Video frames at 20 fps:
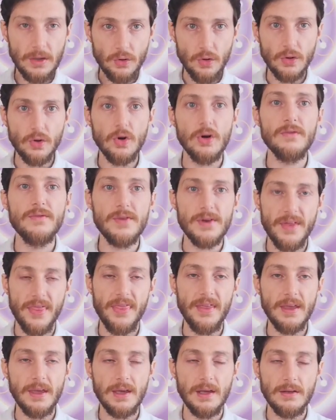Don't
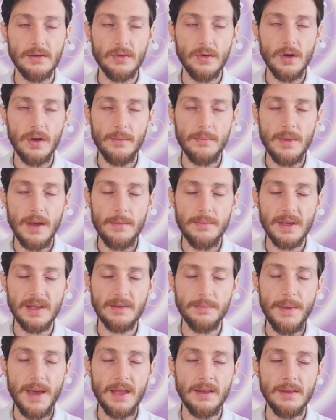overthink it. So I'm
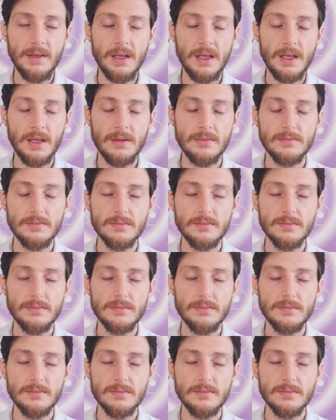expanding